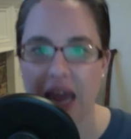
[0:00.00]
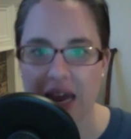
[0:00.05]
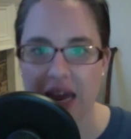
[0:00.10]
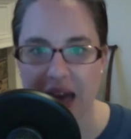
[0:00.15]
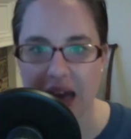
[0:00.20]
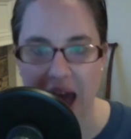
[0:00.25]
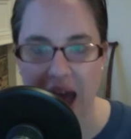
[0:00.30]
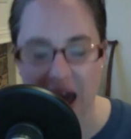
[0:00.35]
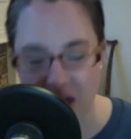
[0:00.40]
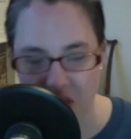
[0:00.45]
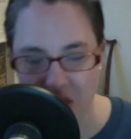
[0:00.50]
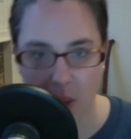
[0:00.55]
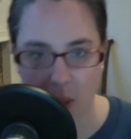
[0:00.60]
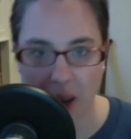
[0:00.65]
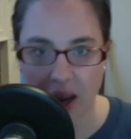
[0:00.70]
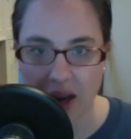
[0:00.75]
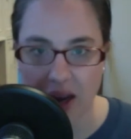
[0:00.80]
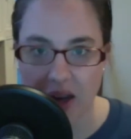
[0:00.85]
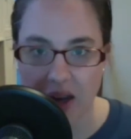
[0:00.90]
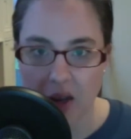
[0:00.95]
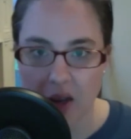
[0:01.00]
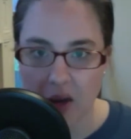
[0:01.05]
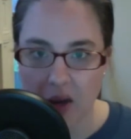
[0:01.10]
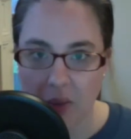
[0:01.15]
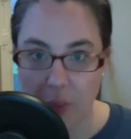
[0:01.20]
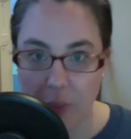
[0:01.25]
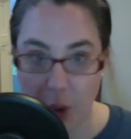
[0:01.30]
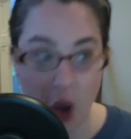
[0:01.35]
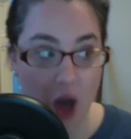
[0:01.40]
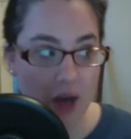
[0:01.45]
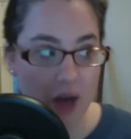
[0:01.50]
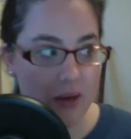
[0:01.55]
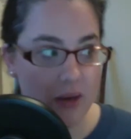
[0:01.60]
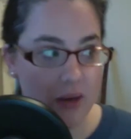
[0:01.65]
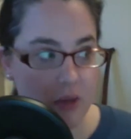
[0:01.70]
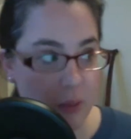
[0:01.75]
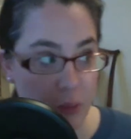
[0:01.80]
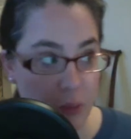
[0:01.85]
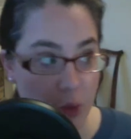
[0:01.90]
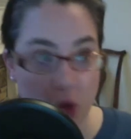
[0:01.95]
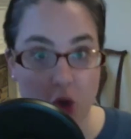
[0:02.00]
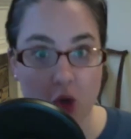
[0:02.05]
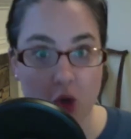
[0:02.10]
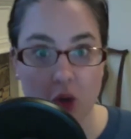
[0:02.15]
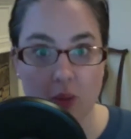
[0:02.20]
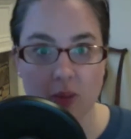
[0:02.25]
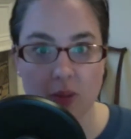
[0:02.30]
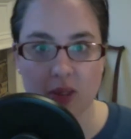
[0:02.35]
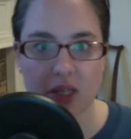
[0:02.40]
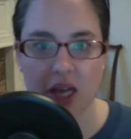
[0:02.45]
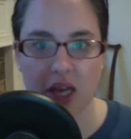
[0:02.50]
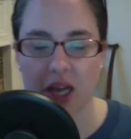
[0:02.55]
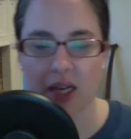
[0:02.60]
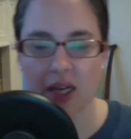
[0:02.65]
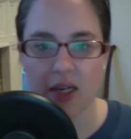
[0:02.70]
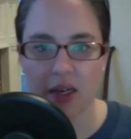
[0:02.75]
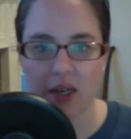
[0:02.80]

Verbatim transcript: Anne Hathaway bought the brooms that